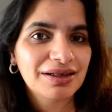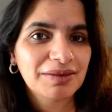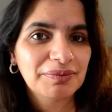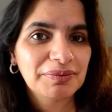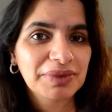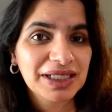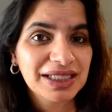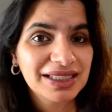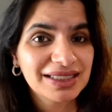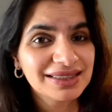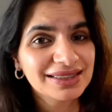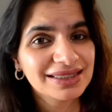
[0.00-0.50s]

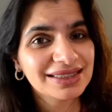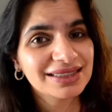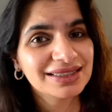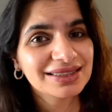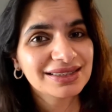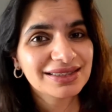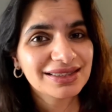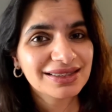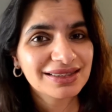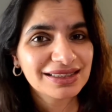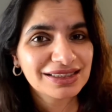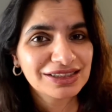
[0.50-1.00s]
because he's
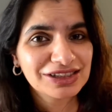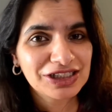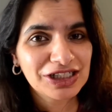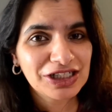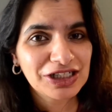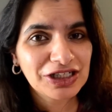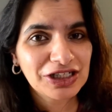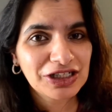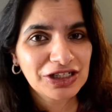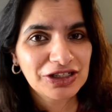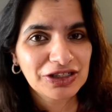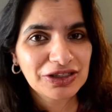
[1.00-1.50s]
still in
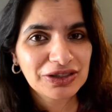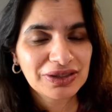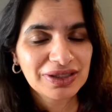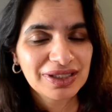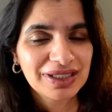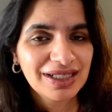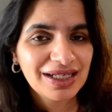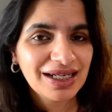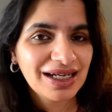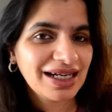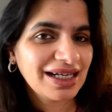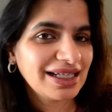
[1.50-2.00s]
daycare
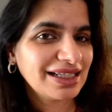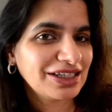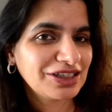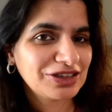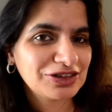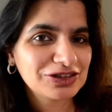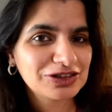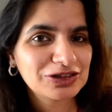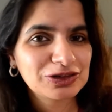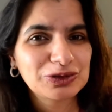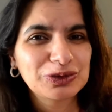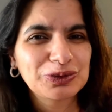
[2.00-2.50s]
and
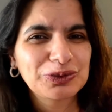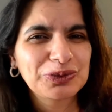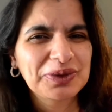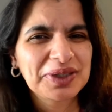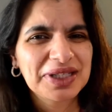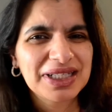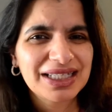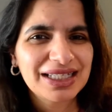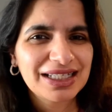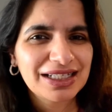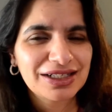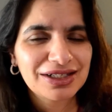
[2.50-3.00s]
there's not
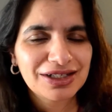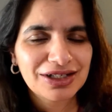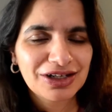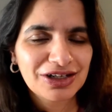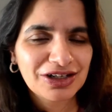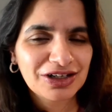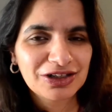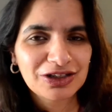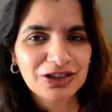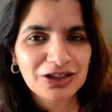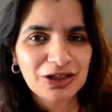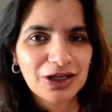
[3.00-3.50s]

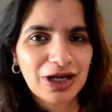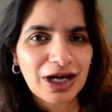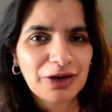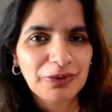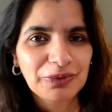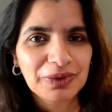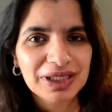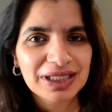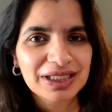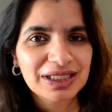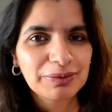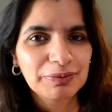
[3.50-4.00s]

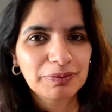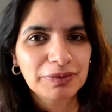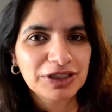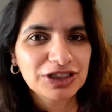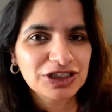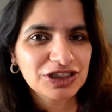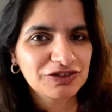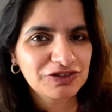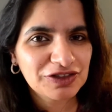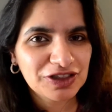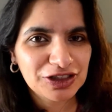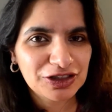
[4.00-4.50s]
really
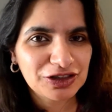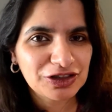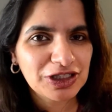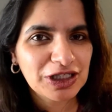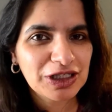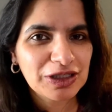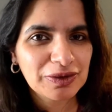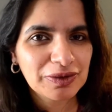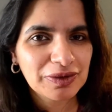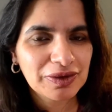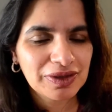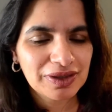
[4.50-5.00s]
much of a
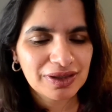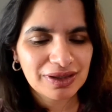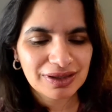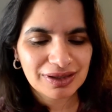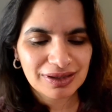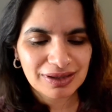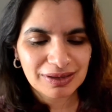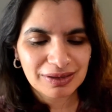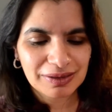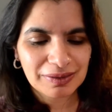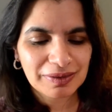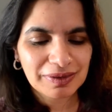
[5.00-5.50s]
learning
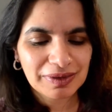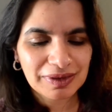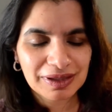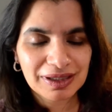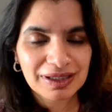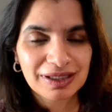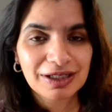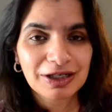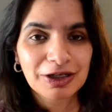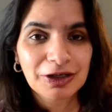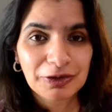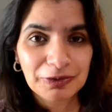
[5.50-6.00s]

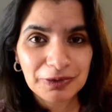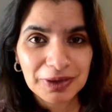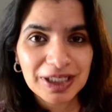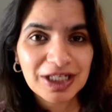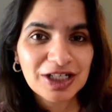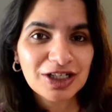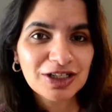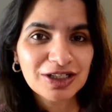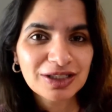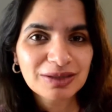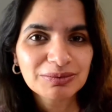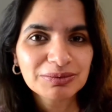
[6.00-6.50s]

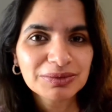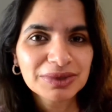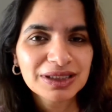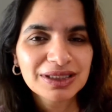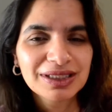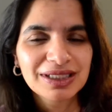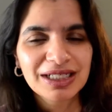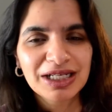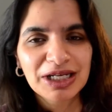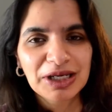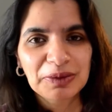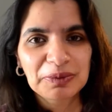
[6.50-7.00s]
curriculum,
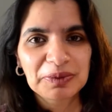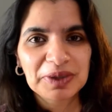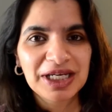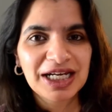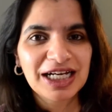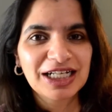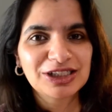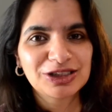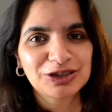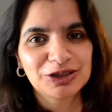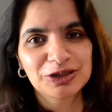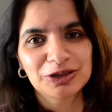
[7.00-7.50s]
we
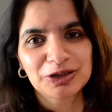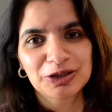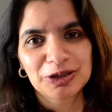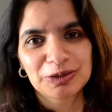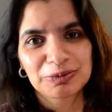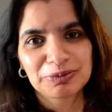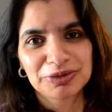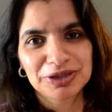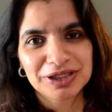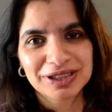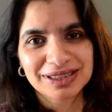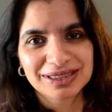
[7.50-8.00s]
had to
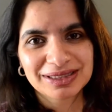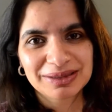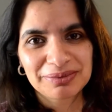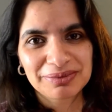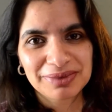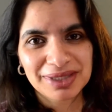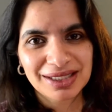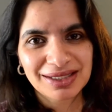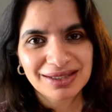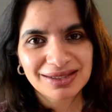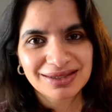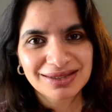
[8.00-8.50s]
incorporate some
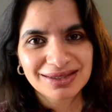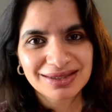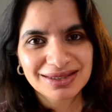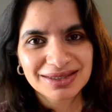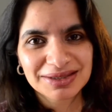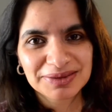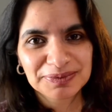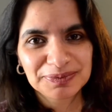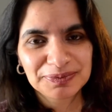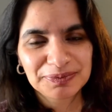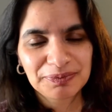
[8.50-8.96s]
things.